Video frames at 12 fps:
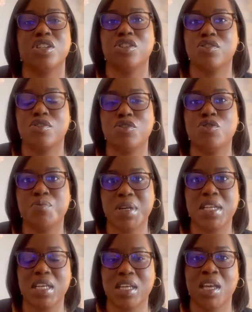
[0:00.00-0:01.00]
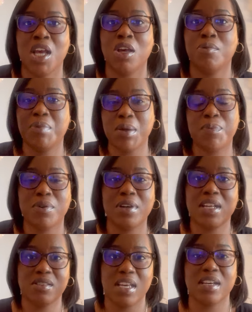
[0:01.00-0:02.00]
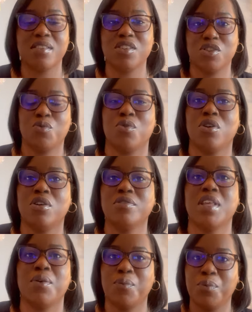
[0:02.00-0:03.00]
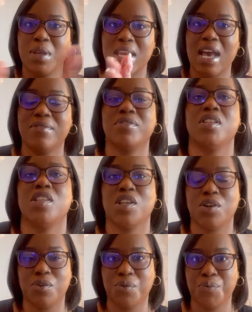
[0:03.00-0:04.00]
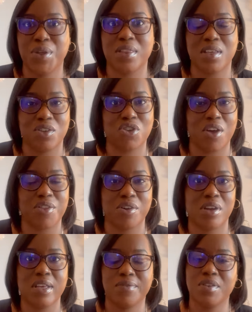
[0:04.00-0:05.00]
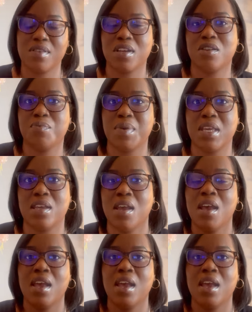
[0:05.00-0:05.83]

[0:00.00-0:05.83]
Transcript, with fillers: it's too many people and texts in the world that we have to deal with each other if it's going to be